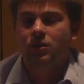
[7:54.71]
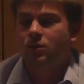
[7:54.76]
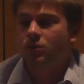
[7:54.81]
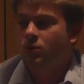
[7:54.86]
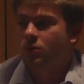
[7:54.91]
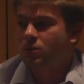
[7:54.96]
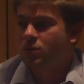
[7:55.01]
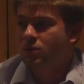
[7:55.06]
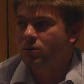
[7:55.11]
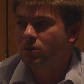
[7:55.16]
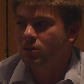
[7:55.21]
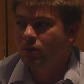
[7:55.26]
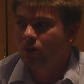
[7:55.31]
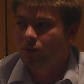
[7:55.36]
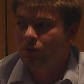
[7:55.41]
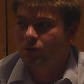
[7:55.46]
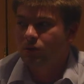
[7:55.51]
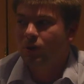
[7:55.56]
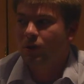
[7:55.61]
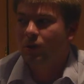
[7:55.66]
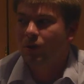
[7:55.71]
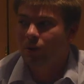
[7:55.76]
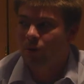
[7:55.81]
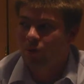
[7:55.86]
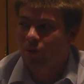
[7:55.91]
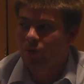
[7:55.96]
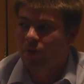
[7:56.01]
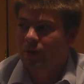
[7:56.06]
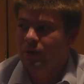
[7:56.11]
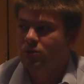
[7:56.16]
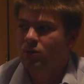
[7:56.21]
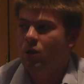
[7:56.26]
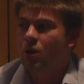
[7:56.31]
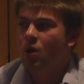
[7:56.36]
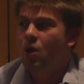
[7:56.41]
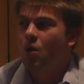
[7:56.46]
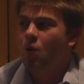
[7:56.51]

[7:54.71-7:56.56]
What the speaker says: you, you know, do the little things.